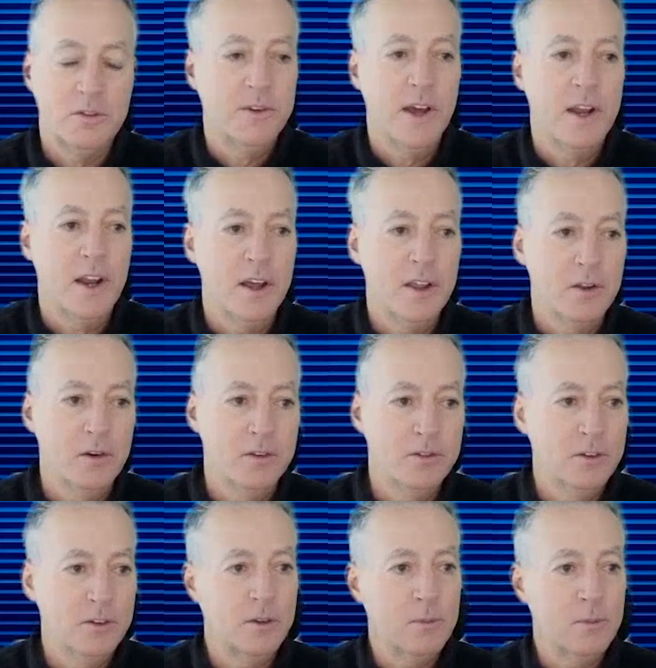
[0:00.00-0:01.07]
You've got other
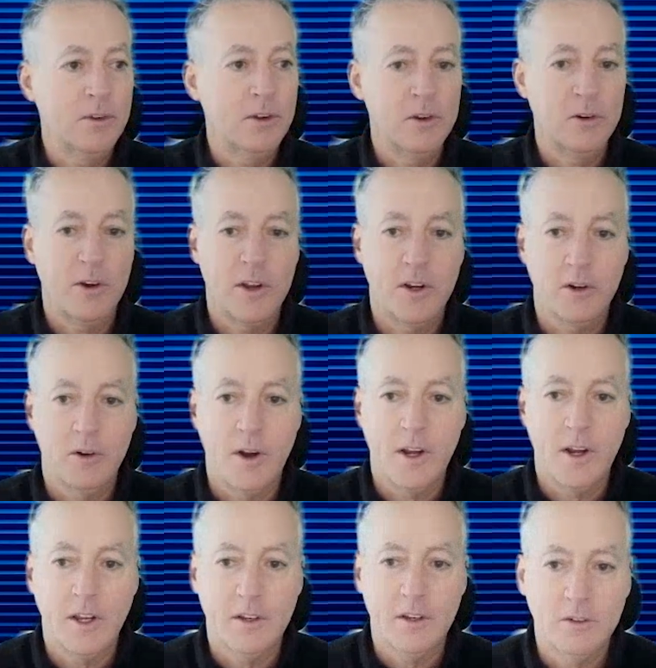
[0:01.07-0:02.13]
systems that you're
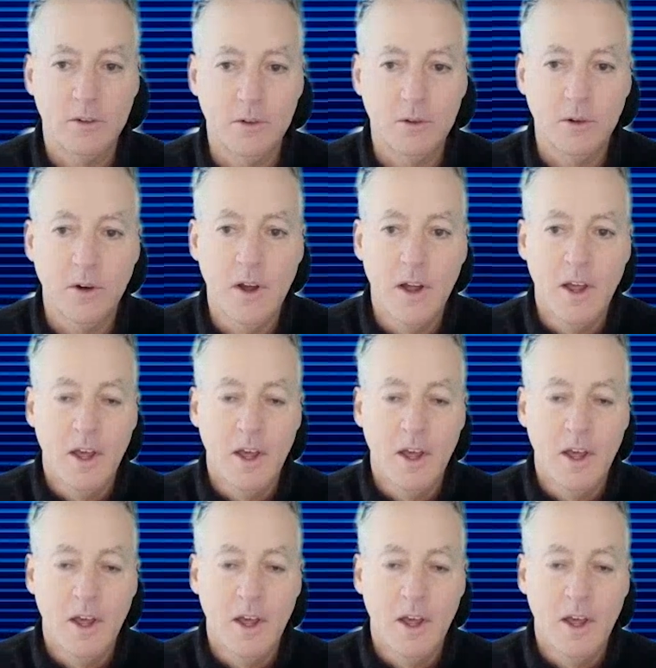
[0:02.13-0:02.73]
integrating into.